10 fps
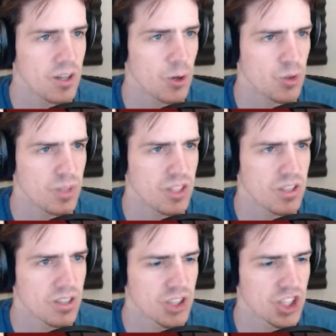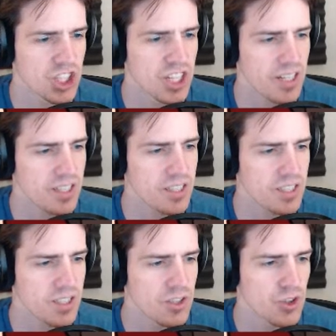Oatmeal, check.
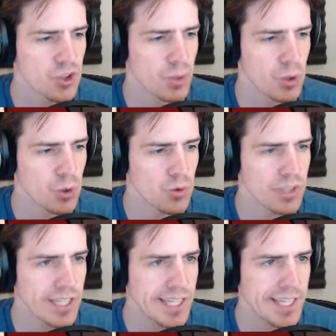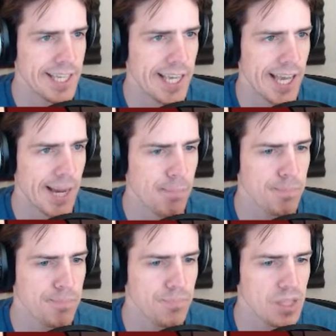Spoon, yep.